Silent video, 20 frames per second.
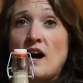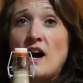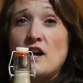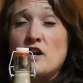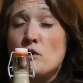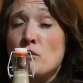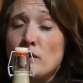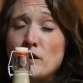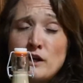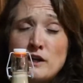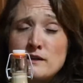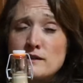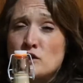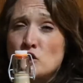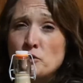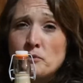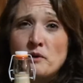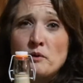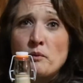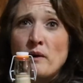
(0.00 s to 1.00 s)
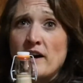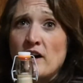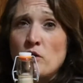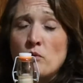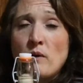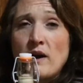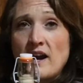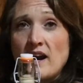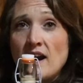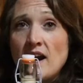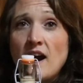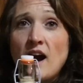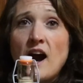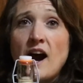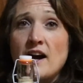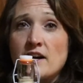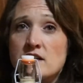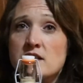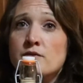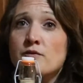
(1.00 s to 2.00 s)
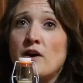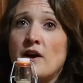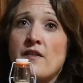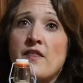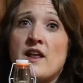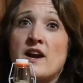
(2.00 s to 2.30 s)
You can consume it right away. I just find